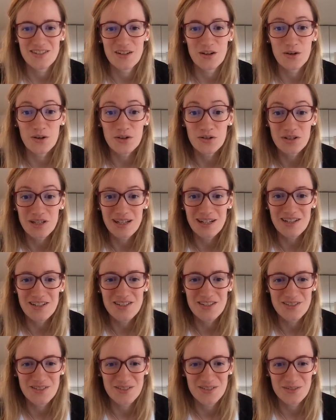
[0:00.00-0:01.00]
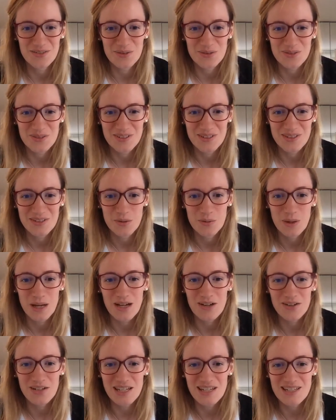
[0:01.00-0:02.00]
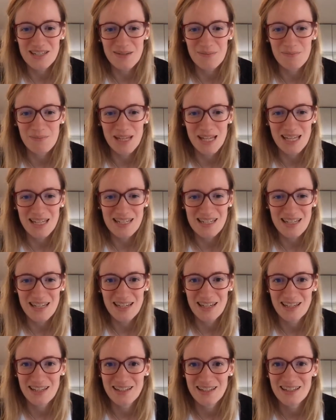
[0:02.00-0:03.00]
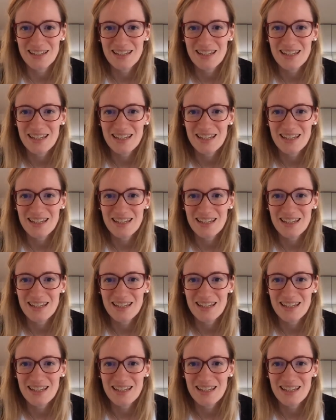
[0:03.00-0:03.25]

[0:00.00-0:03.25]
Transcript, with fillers: oh, there's, wow, that's amazing.